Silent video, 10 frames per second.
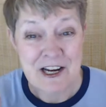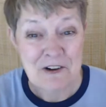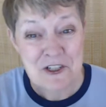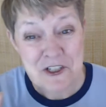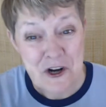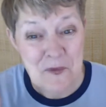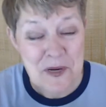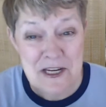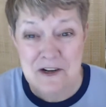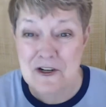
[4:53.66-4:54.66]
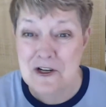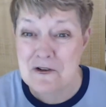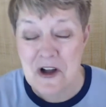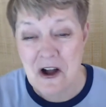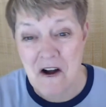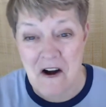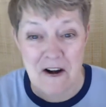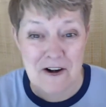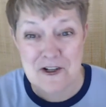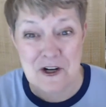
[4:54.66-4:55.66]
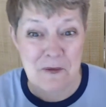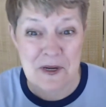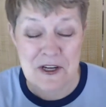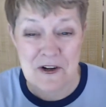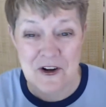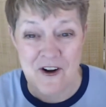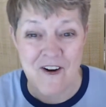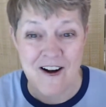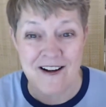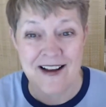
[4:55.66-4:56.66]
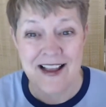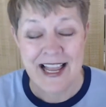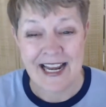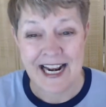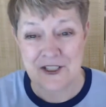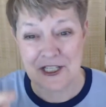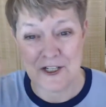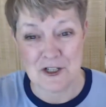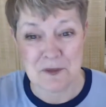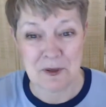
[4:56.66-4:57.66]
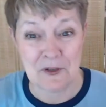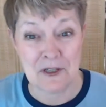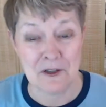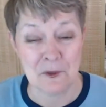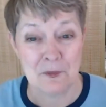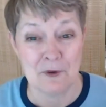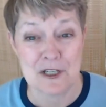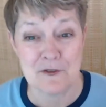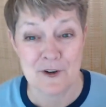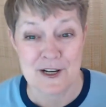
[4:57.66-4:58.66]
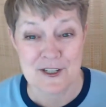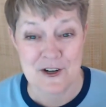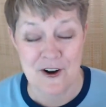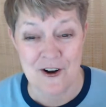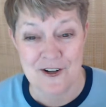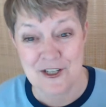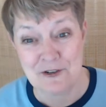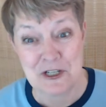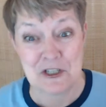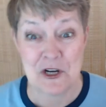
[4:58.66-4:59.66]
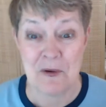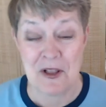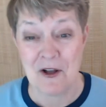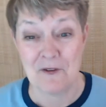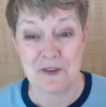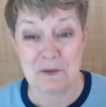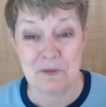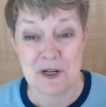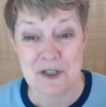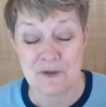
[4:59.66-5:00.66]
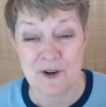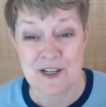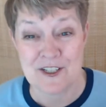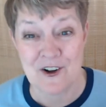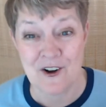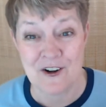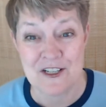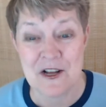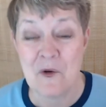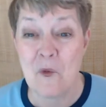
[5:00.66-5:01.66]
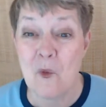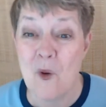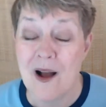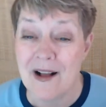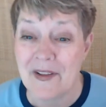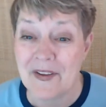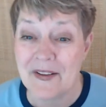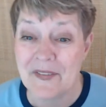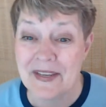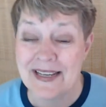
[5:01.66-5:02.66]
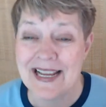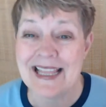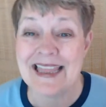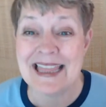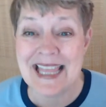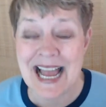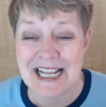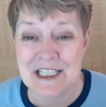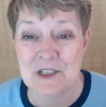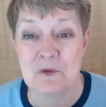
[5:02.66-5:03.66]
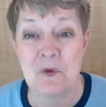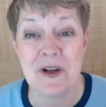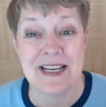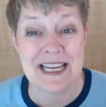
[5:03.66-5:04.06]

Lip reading: show me your new car, show me your car. And actually, he just built a little bridge for his car. So he's showing off the bridge for his cars. Why? That's what